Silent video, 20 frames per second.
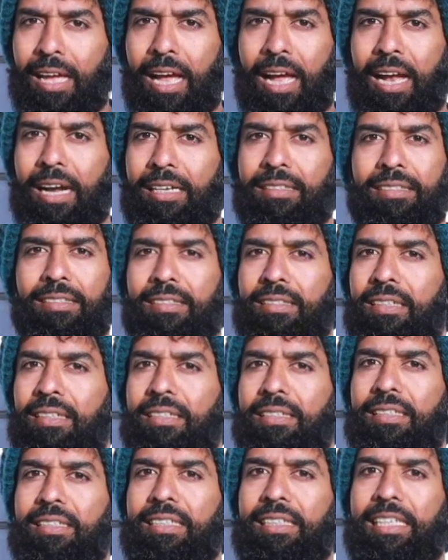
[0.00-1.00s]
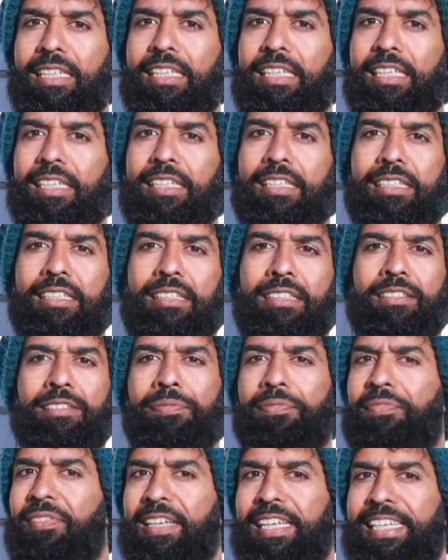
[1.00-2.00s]
And certainty
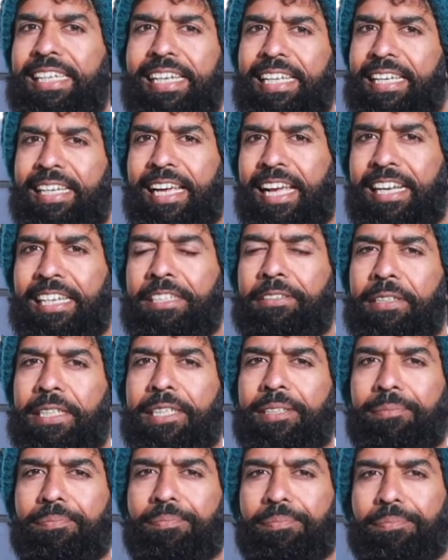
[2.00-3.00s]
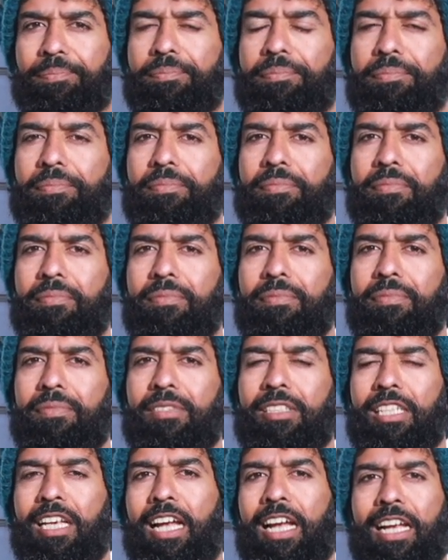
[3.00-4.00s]
is fleeting anyway.
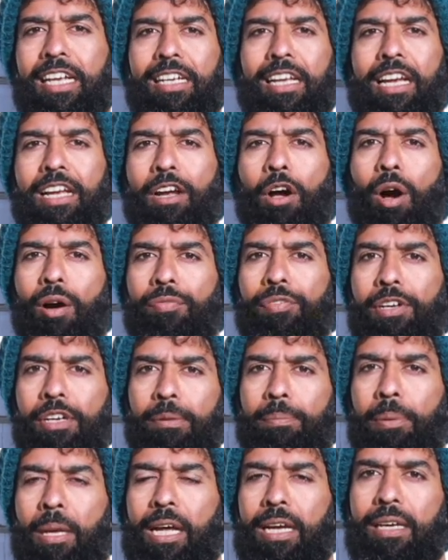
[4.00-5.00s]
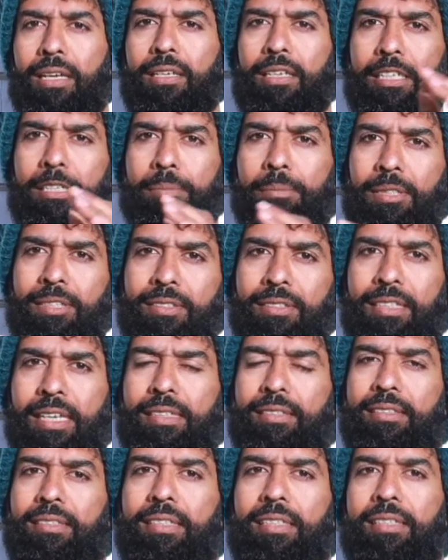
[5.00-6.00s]
And I often apply a litmus
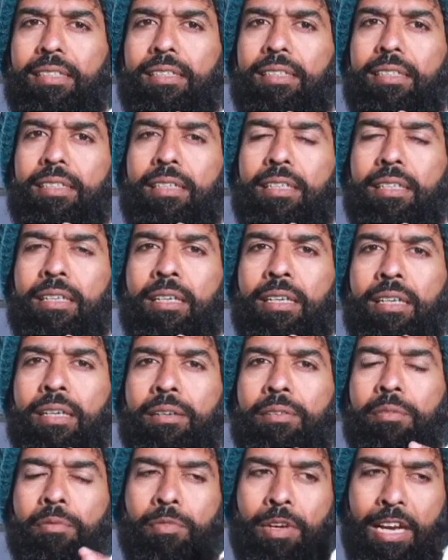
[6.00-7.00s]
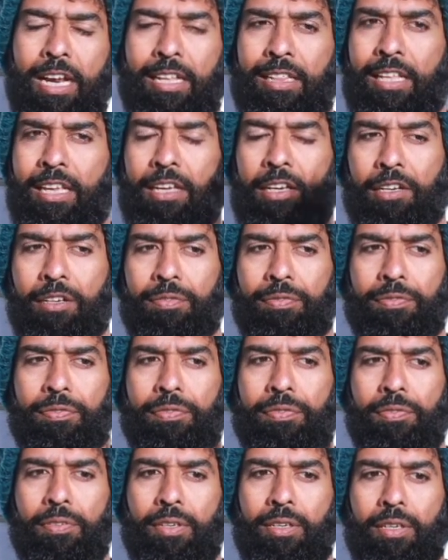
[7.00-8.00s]
test when I think of
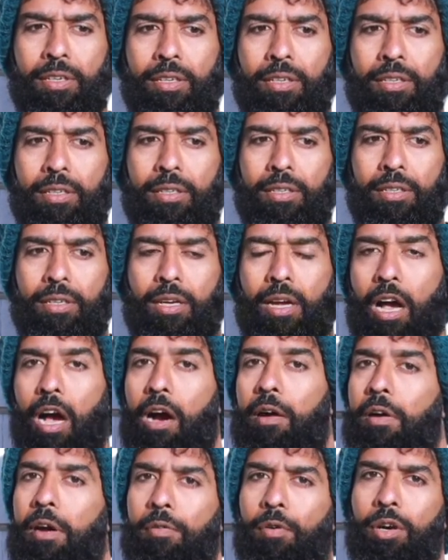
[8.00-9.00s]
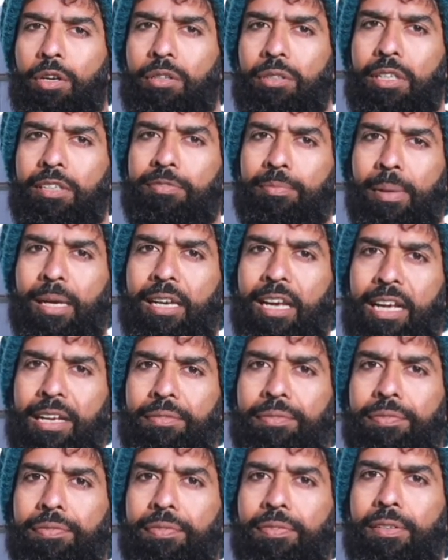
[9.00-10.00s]
how I want to live my
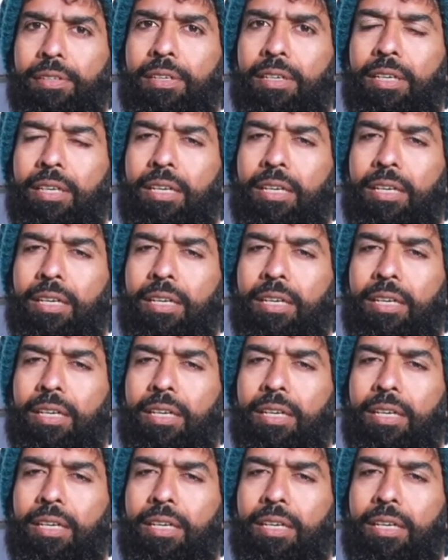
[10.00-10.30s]
life.